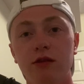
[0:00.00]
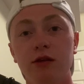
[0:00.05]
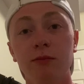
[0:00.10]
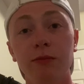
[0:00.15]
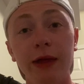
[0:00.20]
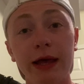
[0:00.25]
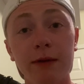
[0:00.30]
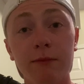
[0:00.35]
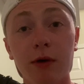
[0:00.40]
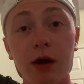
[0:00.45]
The
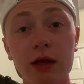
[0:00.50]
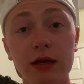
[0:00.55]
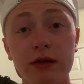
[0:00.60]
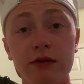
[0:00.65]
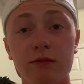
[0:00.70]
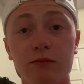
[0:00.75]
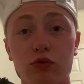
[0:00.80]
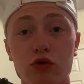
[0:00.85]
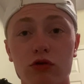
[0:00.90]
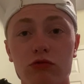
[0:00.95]
black body is
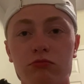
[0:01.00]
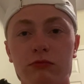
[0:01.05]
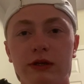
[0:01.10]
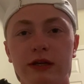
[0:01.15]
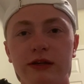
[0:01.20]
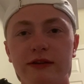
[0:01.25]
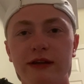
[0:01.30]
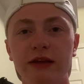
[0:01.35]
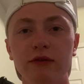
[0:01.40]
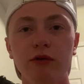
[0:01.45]
important
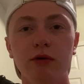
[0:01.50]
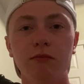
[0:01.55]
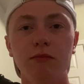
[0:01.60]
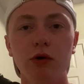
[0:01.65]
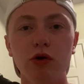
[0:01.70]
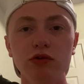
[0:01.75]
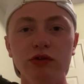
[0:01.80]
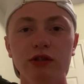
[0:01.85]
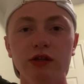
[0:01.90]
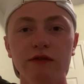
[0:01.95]
because that's what
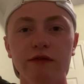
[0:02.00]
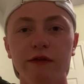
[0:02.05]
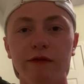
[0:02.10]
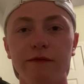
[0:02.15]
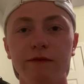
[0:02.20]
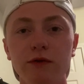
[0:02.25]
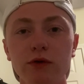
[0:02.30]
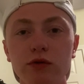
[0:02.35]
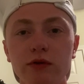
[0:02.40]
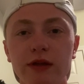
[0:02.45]
most of the
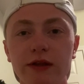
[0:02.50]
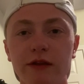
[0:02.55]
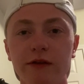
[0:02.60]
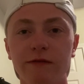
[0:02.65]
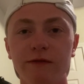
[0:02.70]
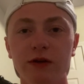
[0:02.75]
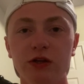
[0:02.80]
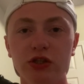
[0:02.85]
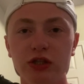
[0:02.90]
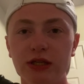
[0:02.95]
food that the
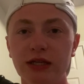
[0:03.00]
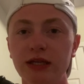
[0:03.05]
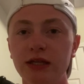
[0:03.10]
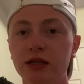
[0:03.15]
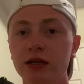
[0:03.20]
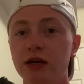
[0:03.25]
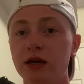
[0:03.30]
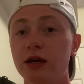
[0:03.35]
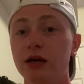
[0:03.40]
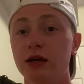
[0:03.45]
fish
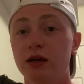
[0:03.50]
eat